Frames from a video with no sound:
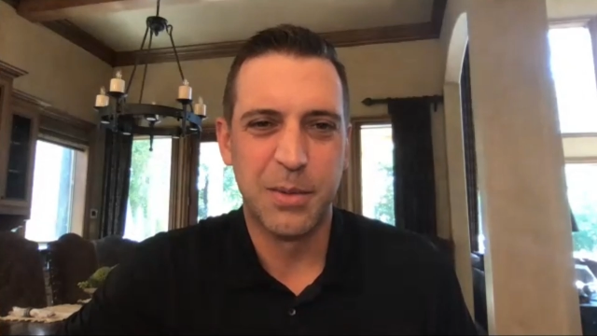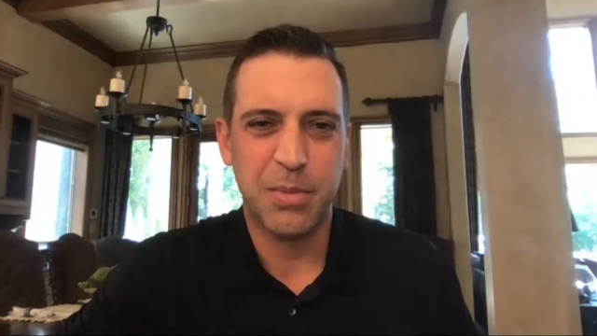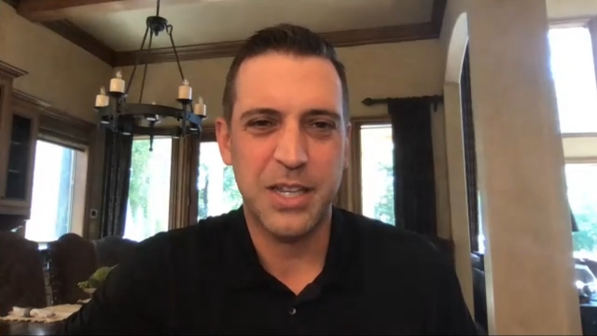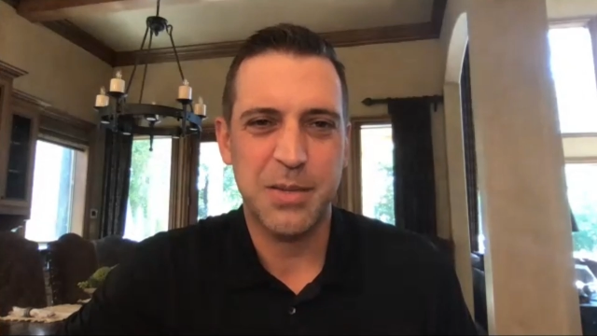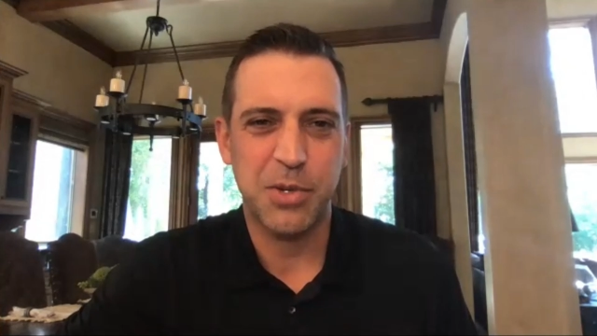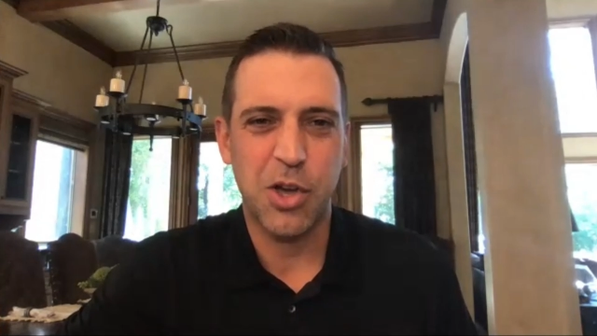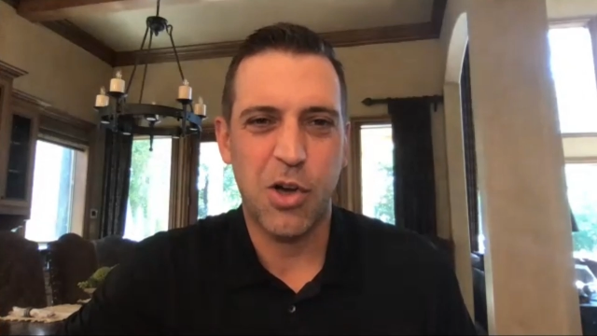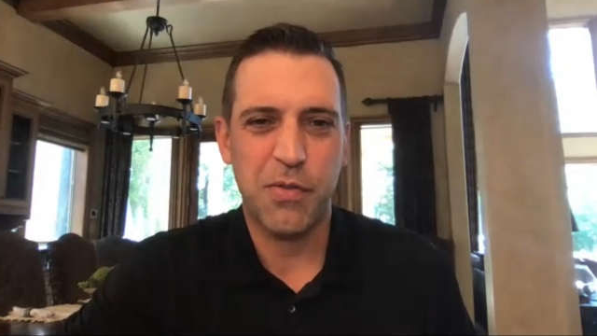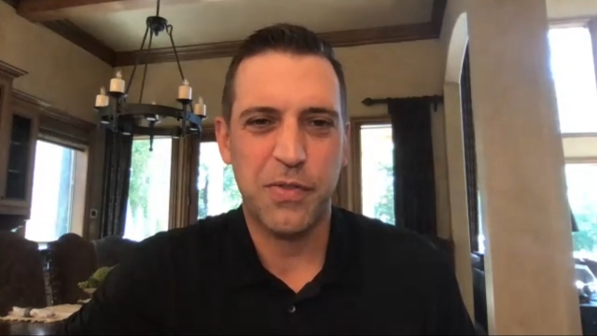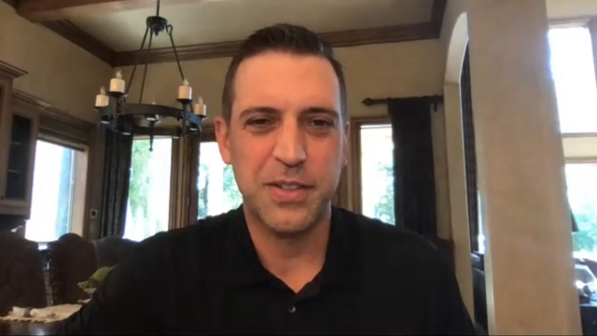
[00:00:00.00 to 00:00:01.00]
play some
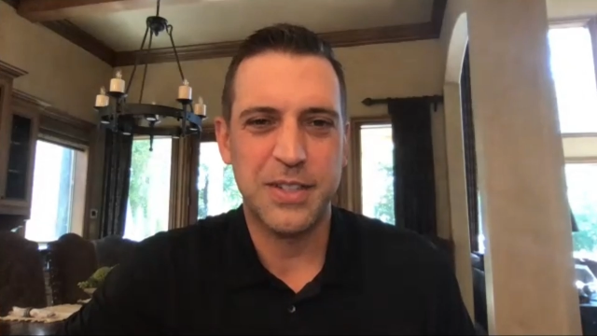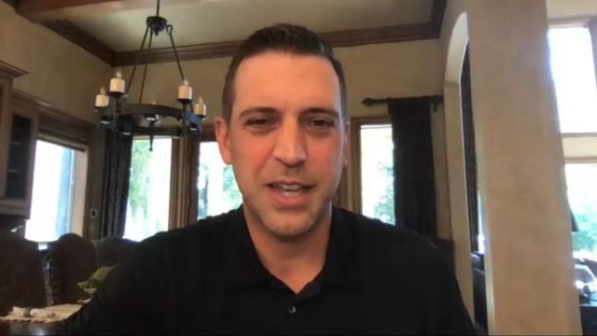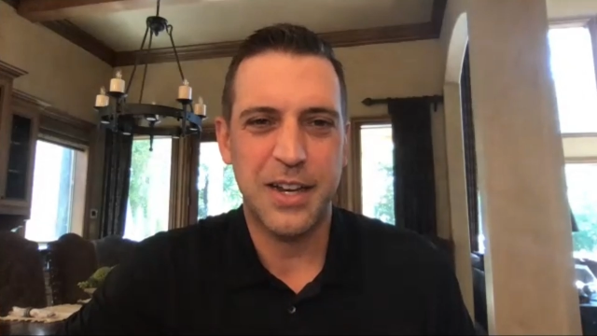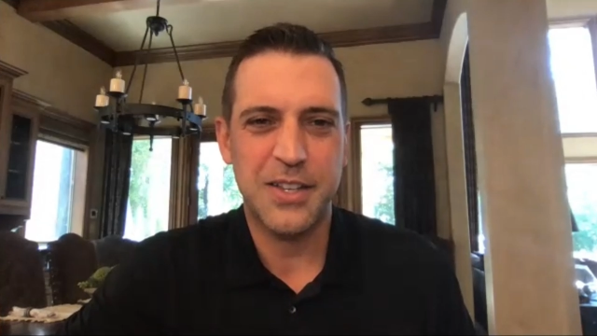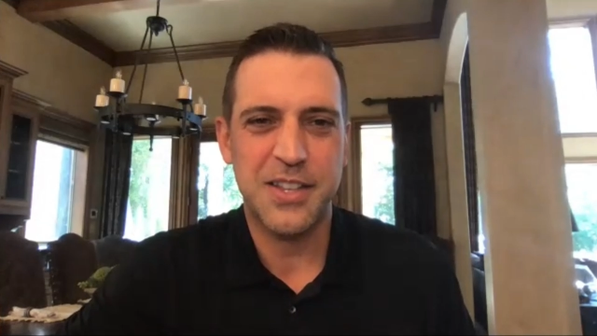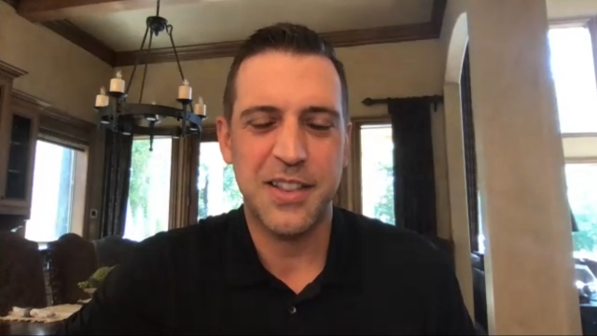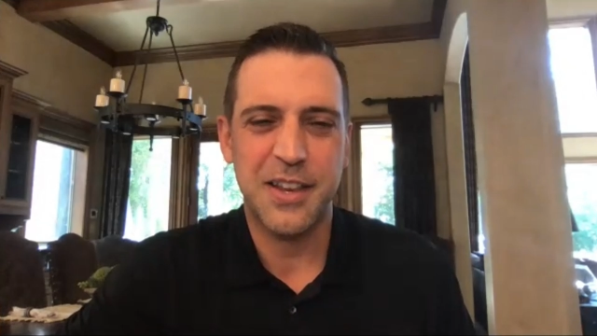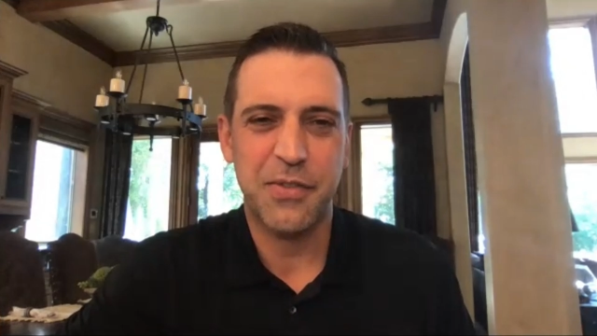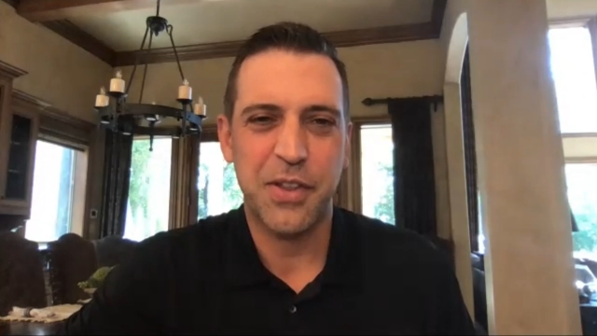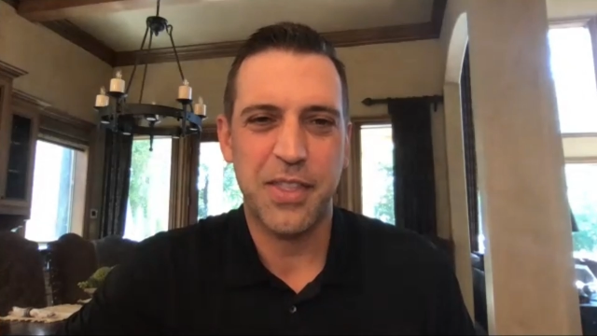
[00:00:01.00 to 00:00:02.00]
golf and tennis and
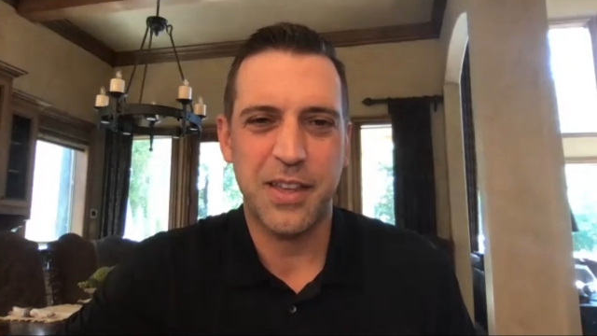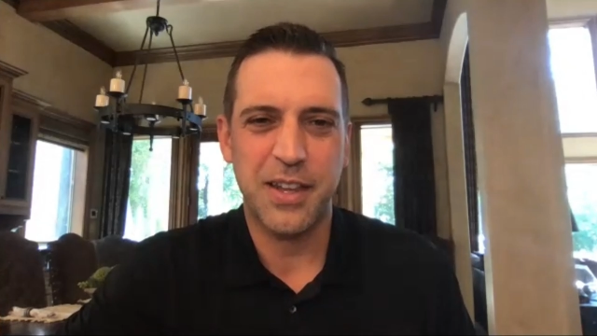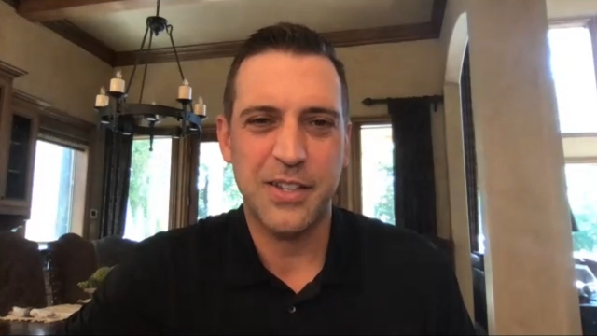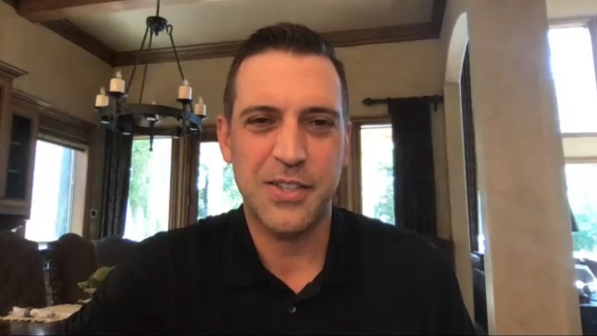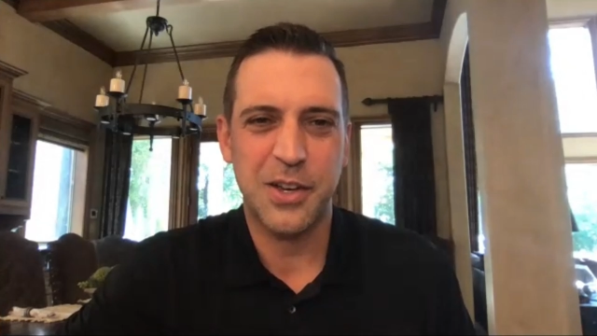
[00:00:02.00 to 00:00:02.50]
different things.